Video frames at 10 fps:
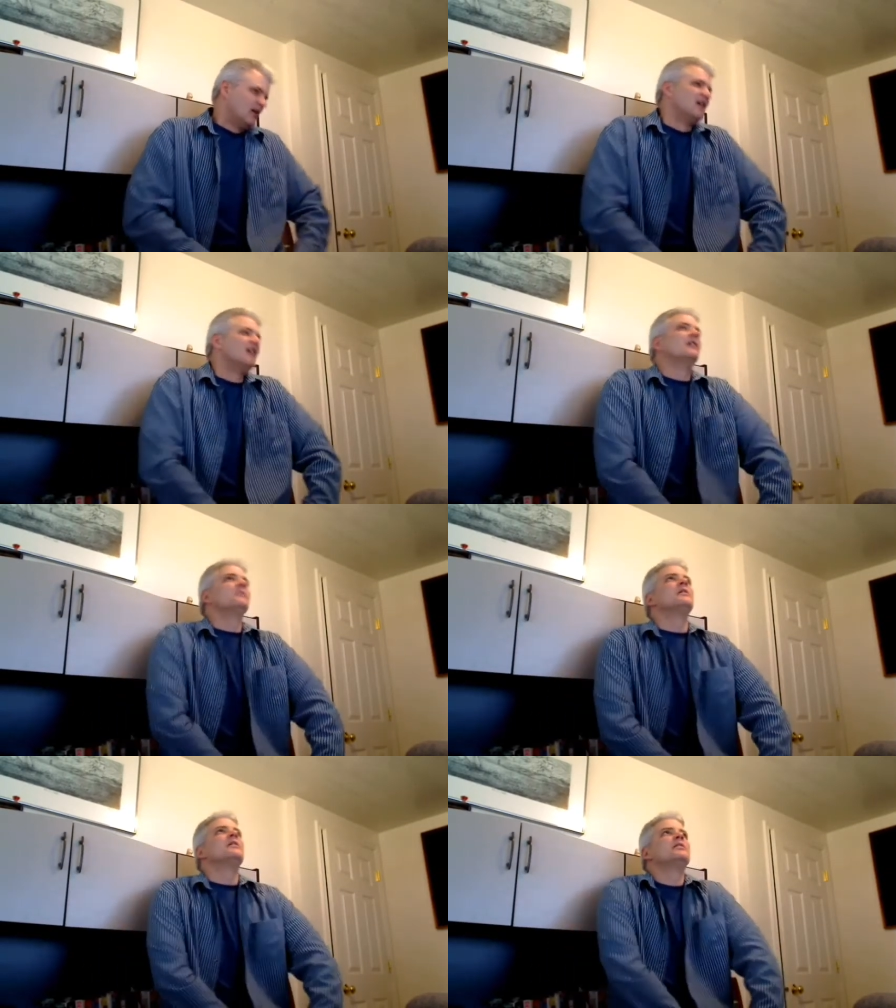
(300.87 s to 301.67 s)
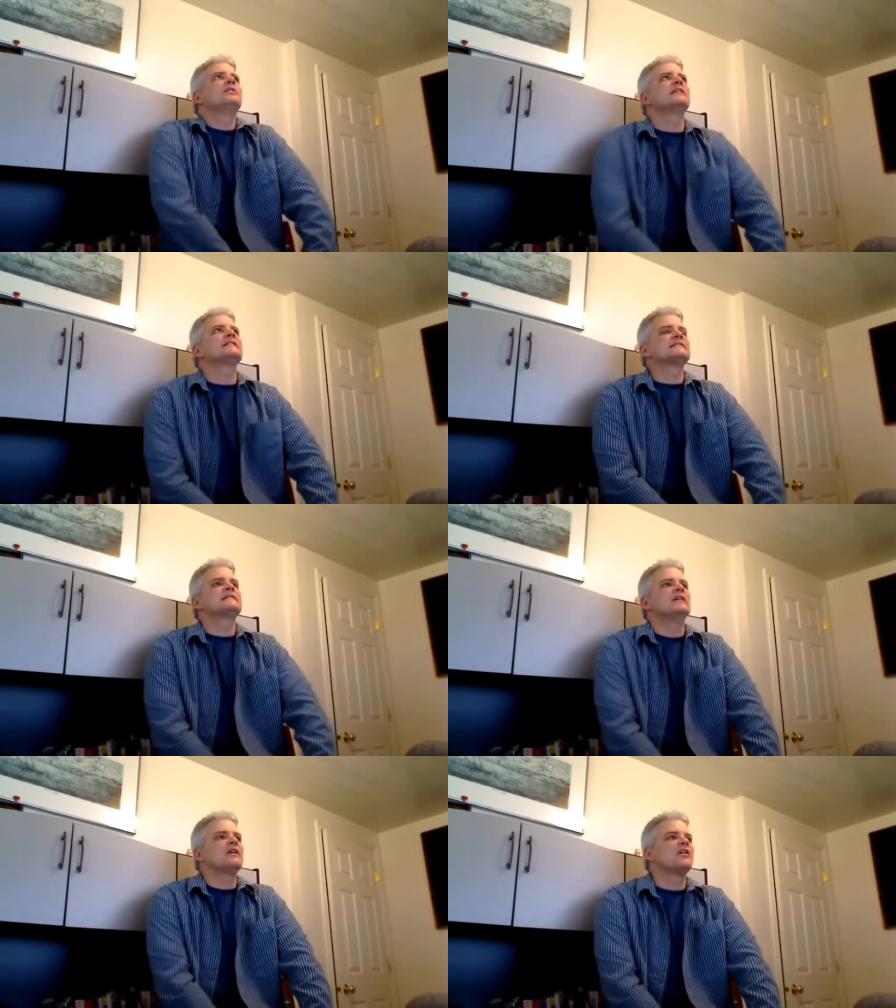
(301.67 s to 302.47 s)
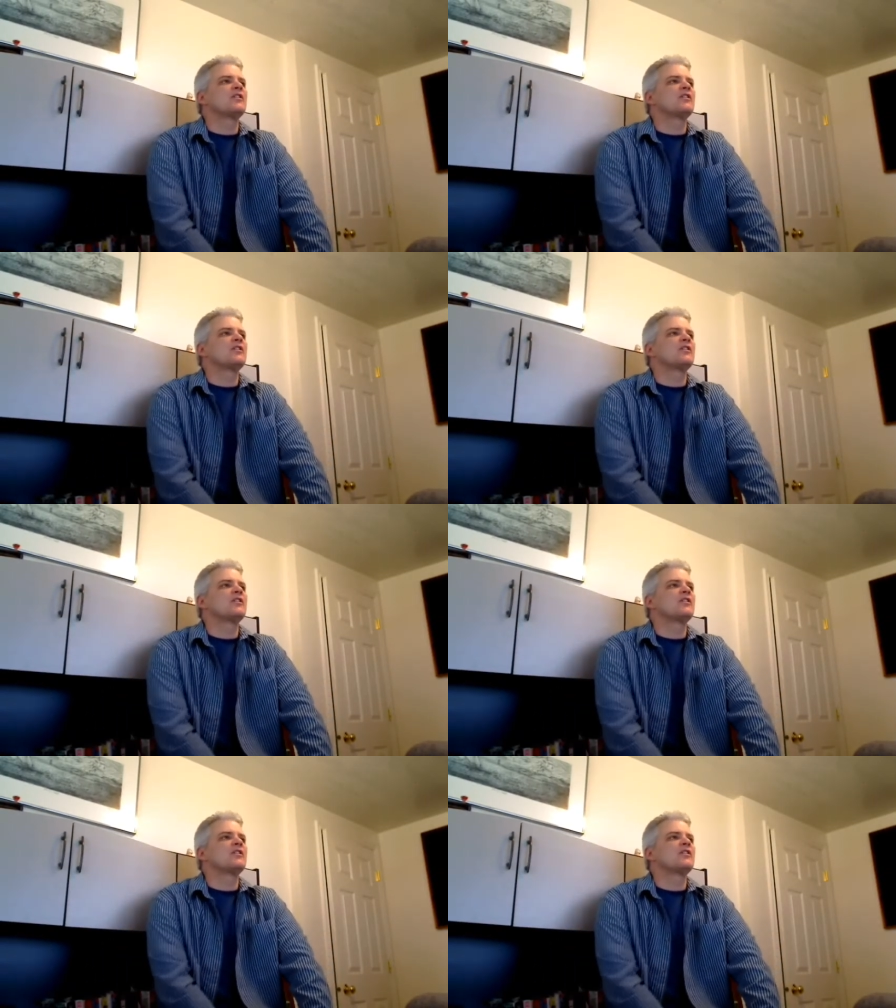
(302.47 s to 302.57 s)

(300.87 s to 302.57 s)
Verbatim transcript: Um, let's see.